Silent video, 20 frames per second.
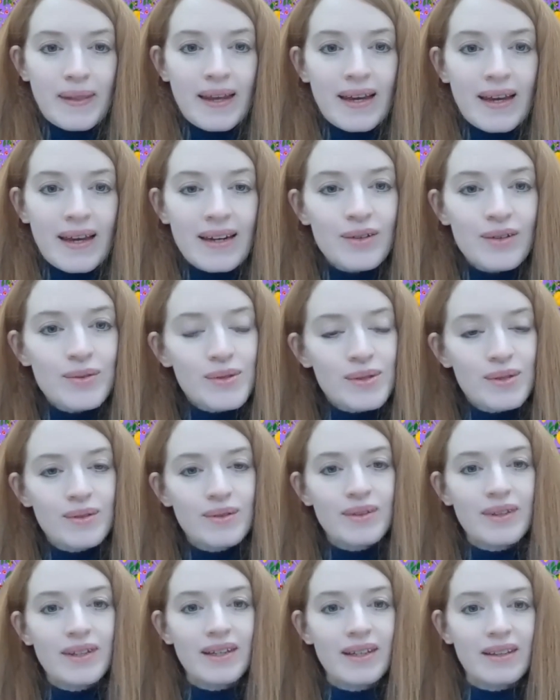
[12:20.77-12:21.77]
And I
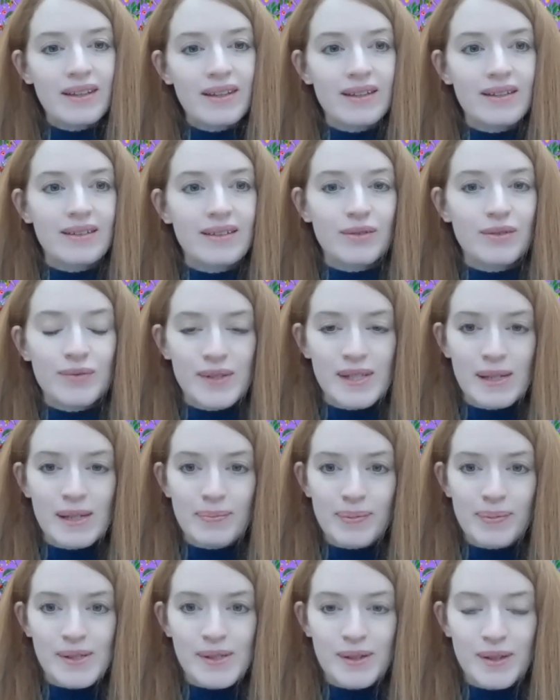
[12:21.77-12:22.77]
also think that obviously
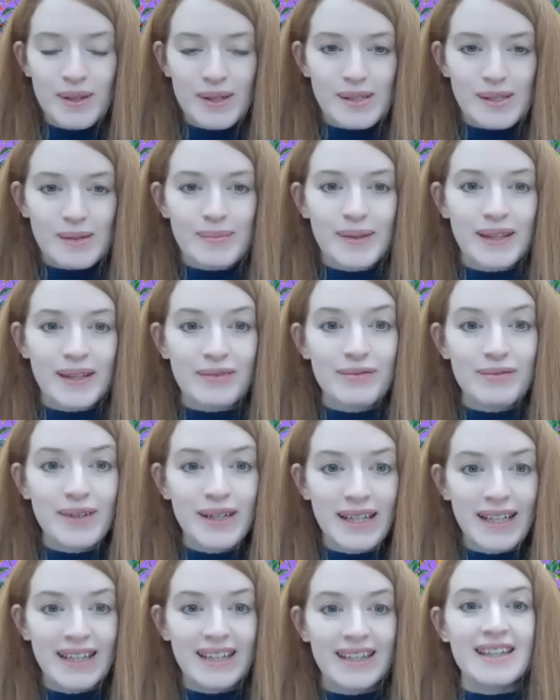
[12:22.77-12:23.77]
pursuing something that
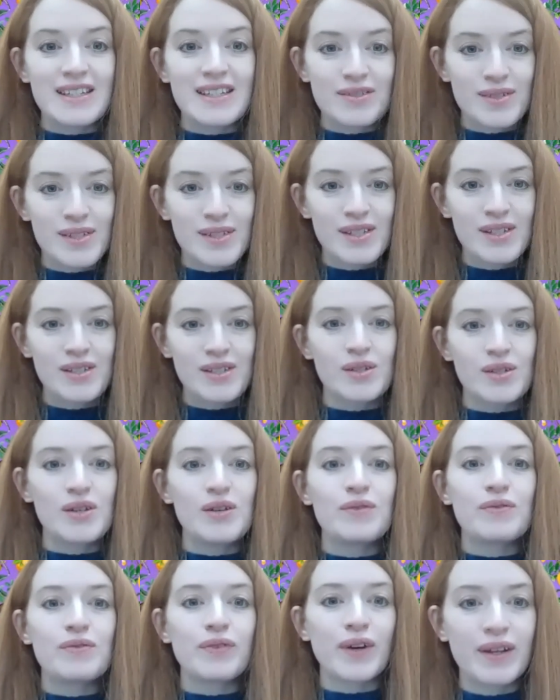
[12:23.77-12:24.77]
really interests you, so
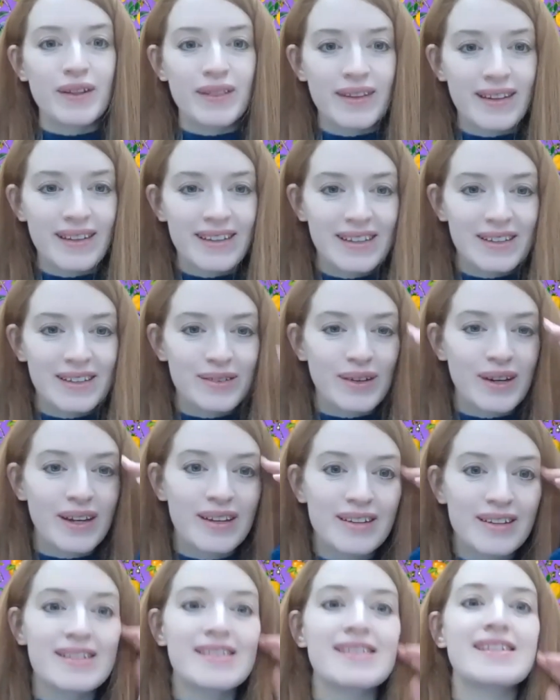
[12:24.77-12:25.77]
you find that, you know,
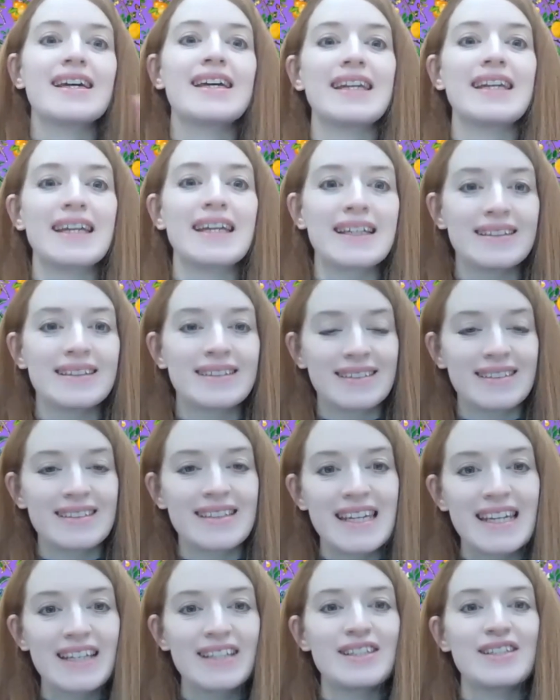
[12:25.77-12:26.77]
understanding and
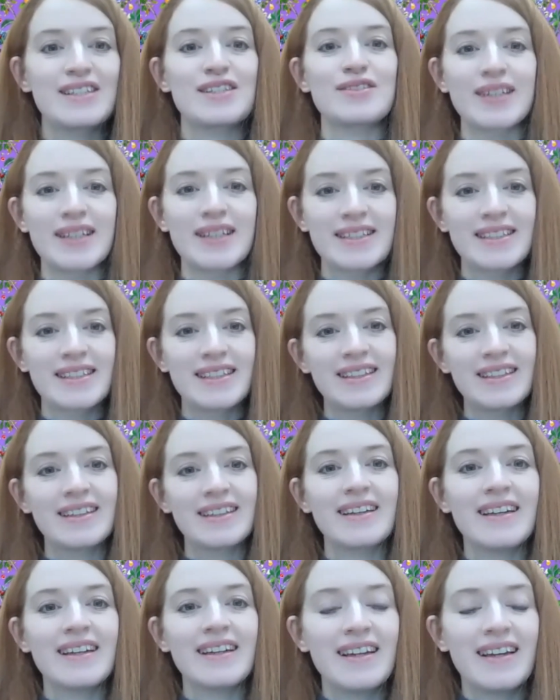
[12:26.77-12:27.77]

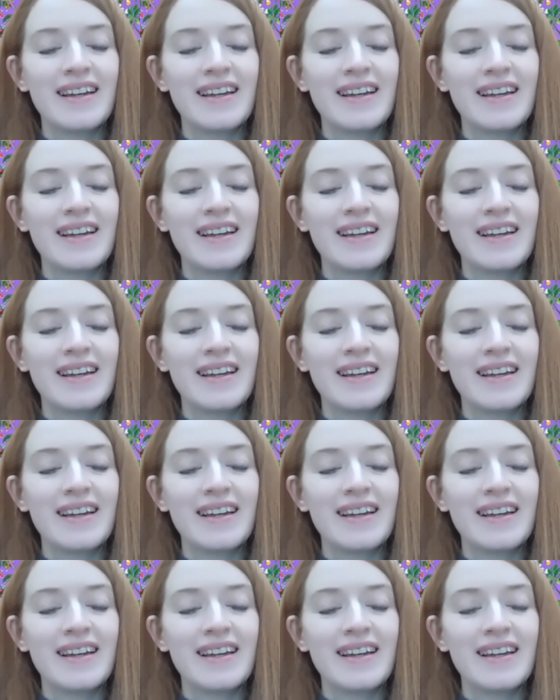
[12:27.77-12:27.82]
deconstructing